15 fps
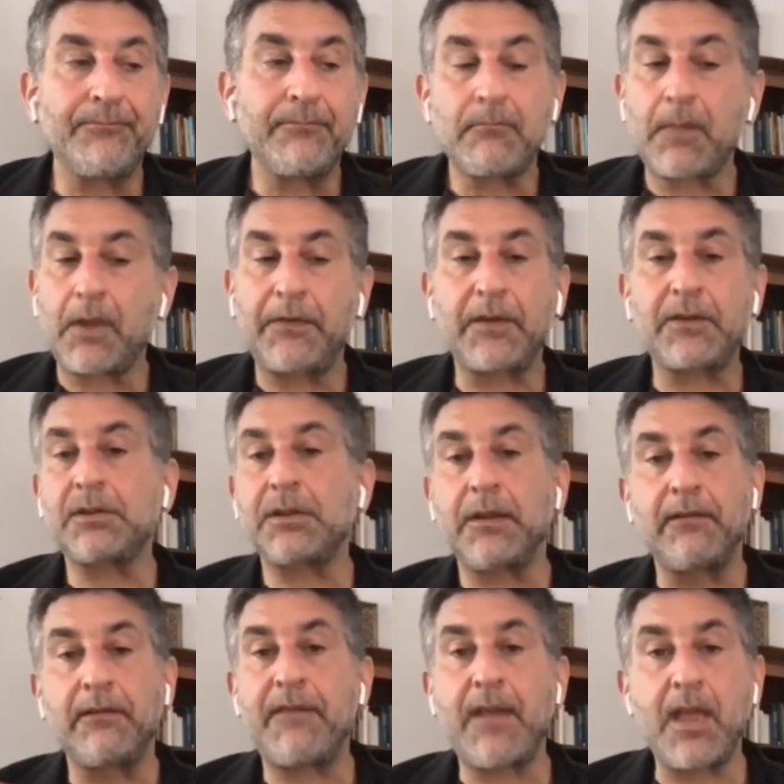essentially
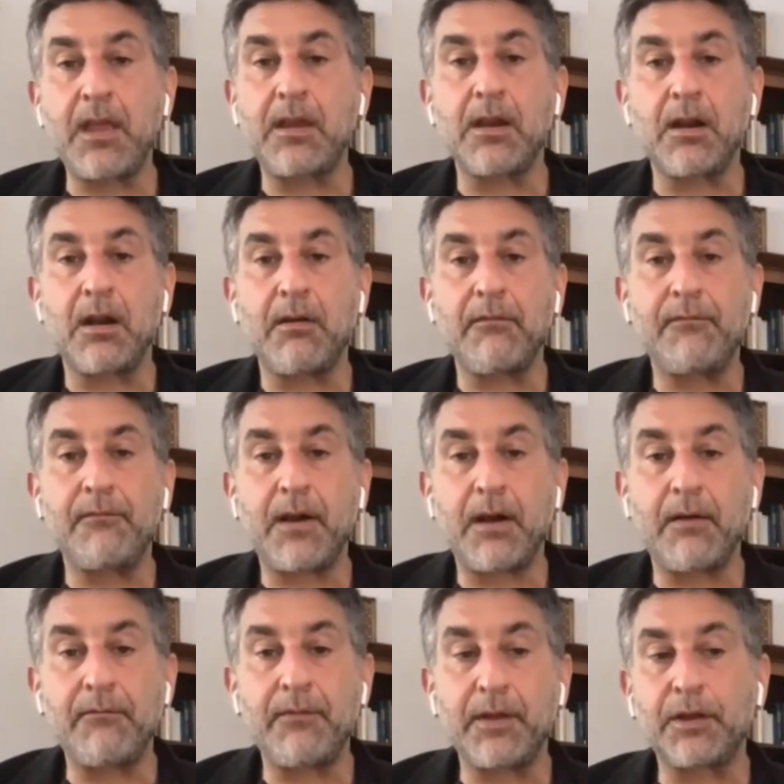the failure
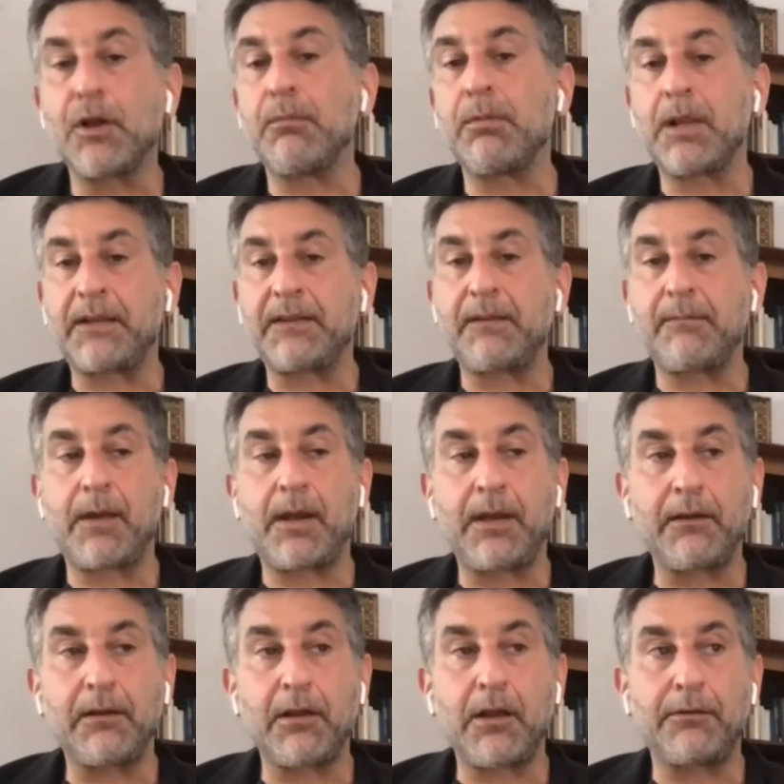of the global
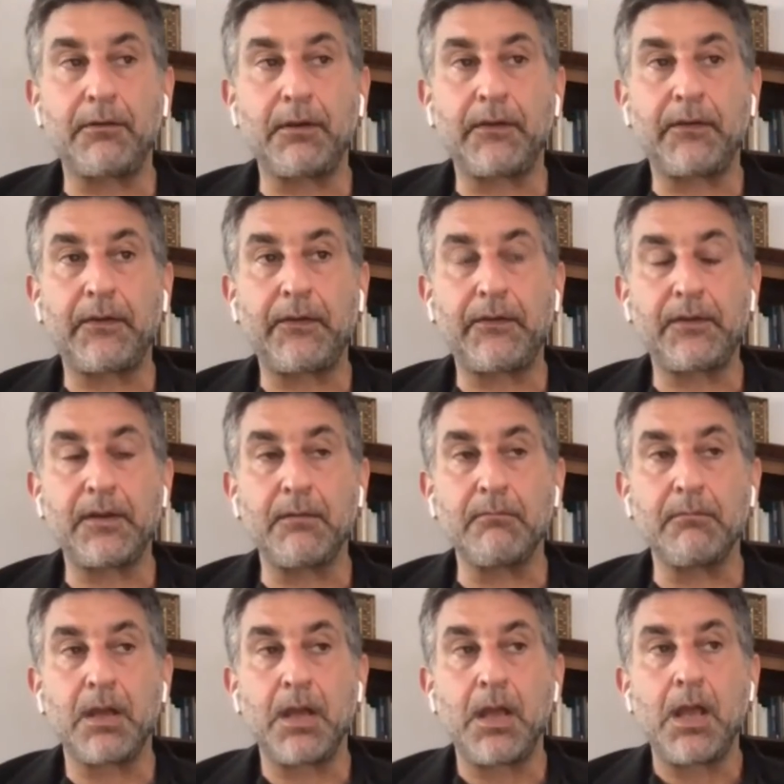anti-money laundering system.
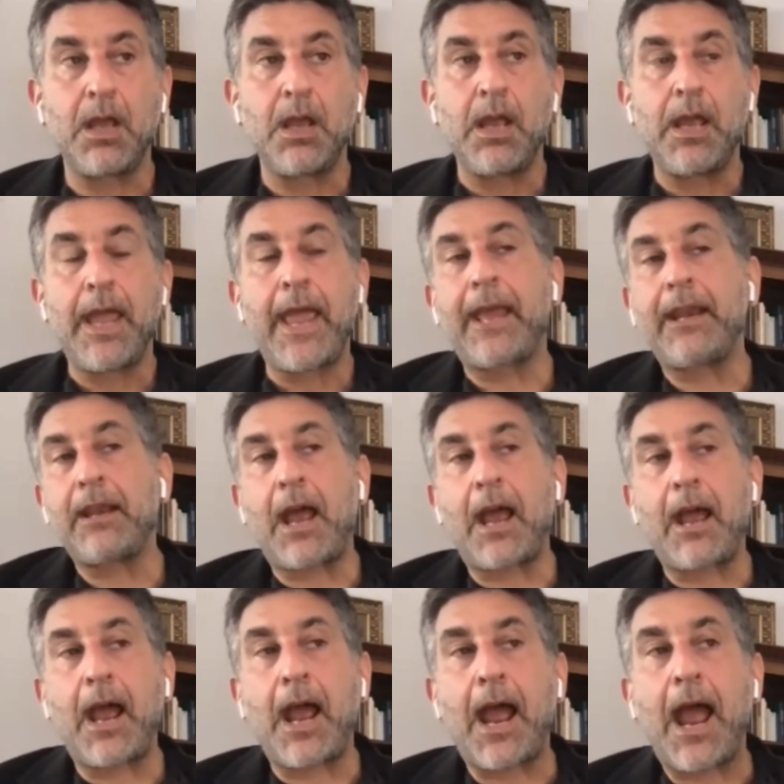And
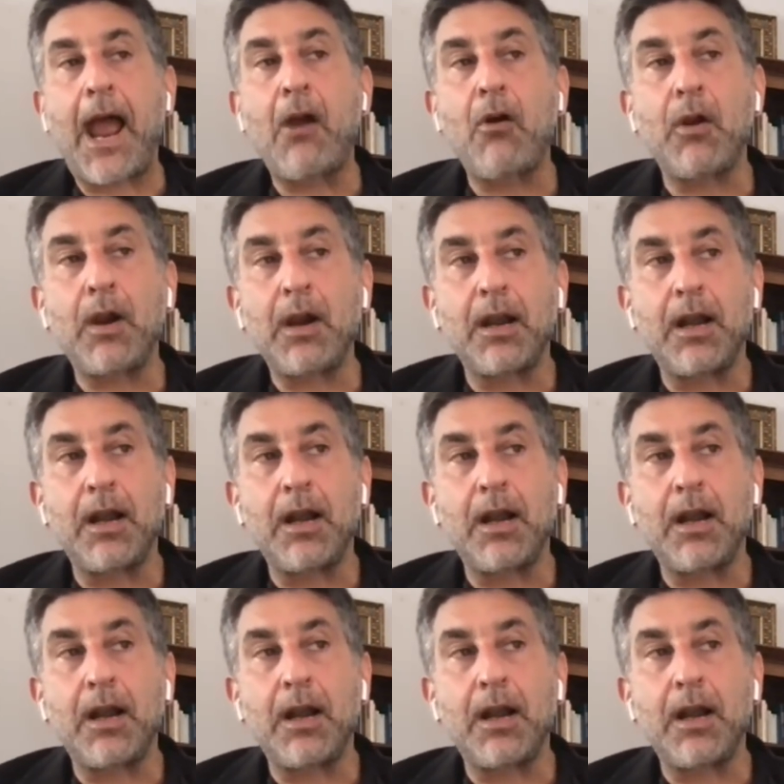our